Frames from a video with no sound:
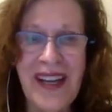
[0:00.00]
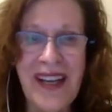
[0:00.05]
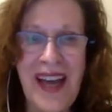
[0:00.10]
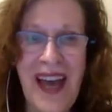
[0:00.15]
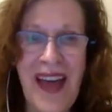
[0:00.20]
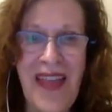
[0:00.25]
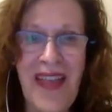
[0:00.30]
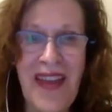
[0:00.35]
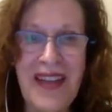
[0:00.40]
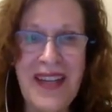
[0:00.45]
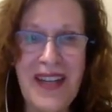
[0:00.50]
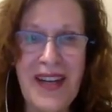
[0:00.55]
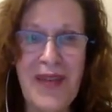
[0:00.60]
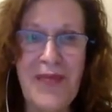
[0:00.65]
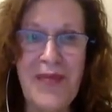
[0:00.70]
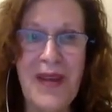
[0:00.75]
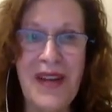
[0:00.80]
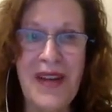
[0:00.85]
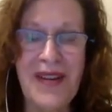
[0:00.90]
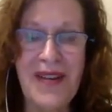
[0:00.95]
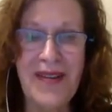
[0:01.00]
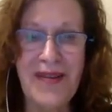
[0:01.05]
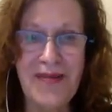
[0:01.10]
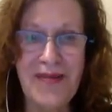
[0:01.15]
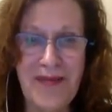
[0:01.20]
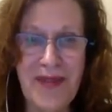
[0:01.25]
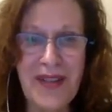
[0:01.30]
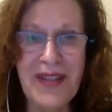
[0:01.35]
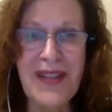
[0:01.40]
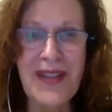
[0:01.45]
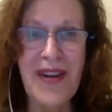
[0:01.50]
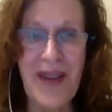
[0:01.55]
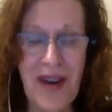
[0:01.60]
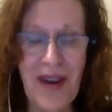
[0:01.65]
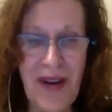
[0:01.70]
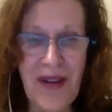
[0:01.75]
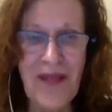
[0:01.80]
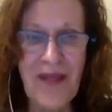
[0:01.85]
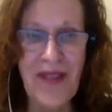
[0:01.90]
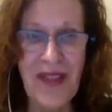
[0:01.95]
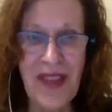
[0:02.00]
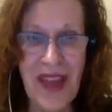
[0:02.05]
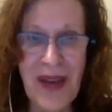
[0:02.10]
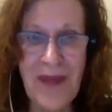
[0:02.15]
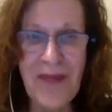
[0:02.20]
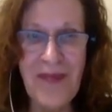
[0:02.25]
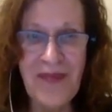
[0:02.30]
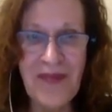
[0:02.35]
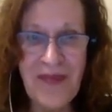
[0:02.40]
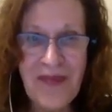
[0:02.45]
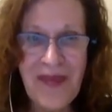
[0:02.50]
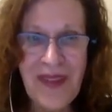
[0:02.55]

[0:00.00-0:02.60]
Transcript: And they tell me what's going on for them.